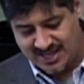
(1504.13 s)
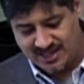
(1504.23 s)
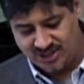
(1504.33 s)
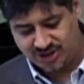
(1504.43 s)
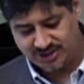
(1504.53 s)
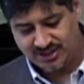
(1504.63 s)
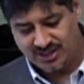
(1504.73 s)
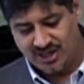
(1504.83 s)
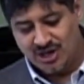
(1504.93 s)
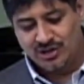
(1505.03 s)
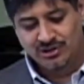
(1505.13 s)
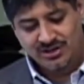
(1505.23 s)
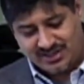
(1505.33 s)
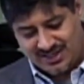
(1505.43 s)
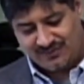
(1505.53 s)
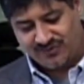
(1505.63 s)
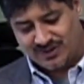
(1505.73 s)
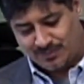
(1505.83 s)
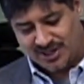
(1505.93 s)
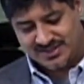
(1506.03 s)
age, looking for
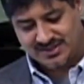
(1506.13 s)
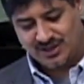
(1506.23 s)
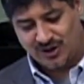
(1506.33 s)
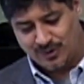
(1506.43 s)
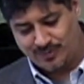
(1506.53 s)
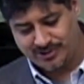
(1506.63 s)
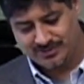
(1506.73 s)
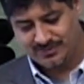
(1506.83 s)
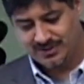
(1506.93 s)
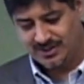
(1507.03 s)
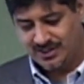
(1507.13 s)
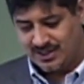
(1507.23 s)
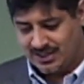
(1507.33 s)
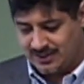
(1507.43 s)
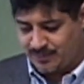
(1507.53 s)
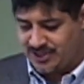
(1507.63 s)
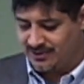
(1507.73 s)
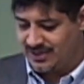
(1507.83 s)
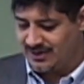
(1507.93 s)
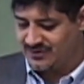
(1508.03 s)
the blessed hope and the
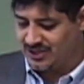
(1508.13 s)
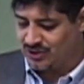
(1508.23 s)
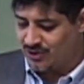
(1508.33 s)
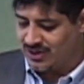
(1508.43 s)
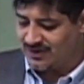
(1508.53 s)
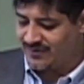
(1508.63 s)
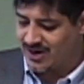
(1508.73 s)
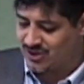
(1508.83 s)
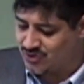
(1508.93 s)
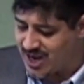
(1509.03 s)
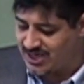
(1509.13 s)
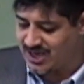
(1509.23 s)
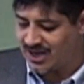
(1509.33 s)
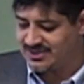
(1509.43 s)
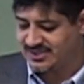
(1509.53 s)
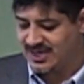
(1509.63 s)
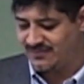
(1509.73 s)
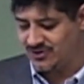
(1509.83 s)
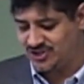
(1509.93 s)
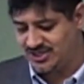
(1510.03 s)
appearing of the glory of our great God and
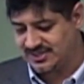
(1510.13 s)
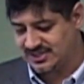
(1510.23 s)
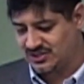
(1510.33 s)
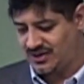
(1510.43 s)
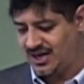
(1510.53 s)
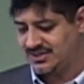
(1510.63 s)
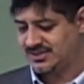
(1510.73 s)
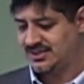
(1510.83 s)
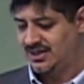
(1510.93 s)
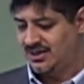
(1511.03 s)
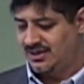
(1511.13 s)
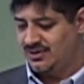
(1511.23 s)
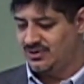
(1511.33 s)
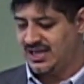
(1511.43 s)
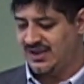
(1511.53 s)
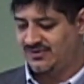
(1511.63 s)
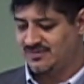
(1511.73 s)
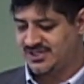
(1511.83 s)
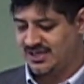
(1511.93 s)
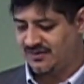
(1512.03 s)
Savior Jesus Christ, who gave
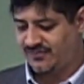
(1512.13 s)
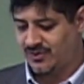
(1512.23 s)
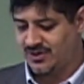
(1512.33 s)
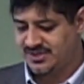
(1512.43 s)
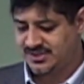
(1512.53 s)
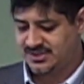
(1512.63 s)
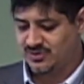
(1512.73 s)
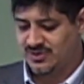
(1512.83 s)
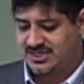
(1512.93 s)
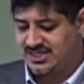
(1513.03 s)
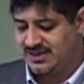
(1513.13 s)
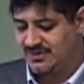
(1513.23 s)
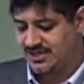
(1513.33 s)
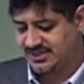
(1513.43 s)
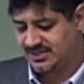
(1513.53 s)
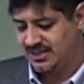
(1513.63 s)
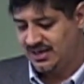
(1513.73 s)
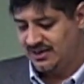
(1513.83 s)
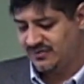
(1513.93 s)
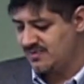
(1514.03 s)
himself for us to redeem us
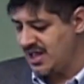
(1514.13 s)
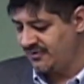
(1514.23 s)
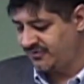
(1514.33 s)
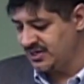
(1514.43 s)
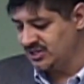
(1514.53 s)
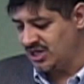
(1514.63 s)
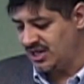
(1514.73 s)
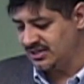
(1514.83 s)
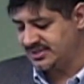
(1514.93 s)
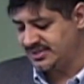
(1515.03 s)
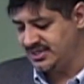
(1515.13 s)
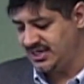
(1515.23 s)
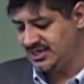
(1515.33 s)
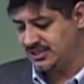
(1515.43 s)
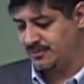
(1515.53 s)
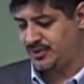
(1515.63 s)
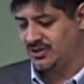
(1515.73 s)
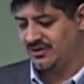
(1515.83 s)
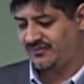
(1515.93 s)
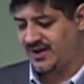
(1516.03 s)
from every lawless deed and to
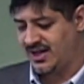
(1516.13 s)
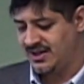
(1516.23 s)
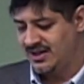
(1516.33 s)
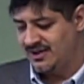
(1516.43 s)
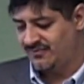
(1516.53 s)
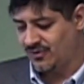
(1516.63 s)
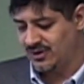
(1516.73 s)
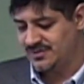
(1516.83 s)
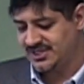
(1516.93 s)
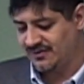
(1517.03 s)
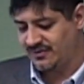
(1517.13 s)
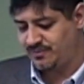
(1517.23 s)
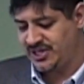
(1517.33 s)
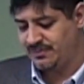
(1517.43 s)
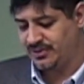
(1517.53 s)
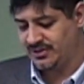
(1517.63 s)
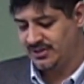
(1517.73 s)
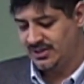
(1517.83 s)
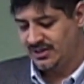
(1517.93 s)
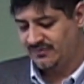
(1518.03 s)
purify for himself a
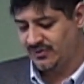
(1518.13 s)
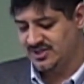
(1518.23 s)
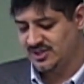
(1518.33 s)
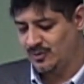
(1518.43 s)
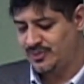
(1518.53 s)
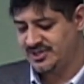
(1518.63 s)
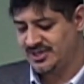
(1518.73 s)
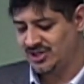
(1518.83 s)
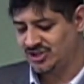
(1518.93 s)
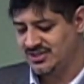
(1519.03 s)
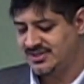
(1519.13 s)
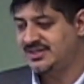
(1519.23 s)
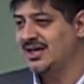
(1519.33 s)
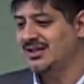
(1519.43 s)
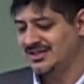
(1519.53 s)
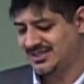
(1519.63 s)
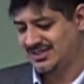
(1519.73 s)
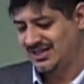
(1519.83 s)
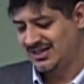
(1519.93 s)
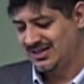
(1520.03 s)
people for his own possession,
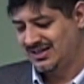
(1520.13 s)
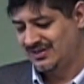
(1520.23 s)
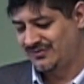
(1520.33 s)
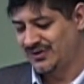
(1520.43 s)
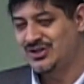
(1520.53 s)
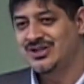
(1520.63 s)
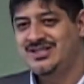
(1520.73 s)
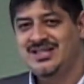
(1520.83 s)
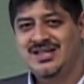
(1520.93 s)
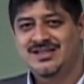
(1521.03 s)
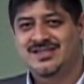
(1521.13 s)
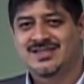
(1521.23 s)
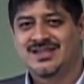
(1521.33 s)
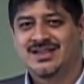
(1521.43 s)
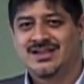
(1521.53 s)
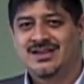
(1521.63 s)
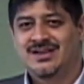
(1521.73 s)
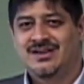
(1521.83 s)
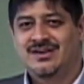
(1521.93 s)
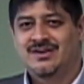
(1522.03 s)
zealous for good deeds.
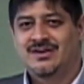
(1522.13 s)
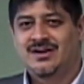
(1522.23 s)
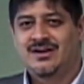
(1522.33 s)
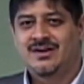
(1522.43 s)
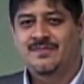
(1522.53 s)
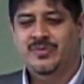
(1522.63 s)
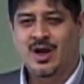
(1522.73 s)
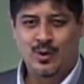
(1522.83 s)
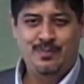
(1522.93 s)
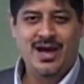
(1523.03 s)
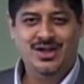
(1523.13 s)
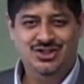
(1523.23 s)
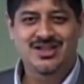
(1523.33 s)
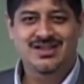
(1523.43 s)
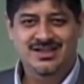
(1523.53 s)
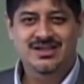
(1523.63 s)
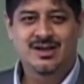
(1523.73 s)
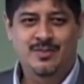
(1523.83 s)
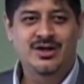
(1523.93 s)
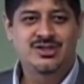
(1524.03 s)
Uh, are we passionate
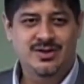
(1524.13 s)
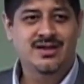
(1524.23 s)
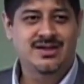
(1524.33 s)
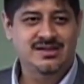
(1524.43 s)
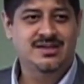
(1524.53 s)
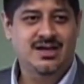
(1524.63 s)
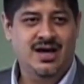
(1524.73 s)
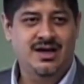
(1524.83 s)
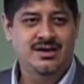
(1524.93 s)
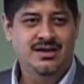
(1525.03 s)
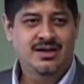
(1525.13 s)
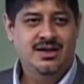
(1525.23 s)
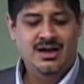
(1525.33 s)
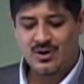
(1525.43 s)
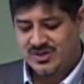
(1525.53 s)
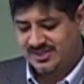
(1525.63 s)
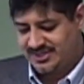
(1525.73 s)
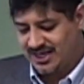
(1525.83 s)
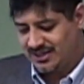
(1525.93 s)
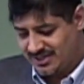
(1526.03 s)
about doing the things of God? Are we
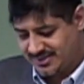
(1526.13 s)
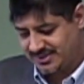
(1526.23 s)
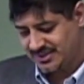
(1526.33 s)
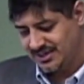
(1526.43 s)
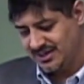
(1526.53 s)
zealous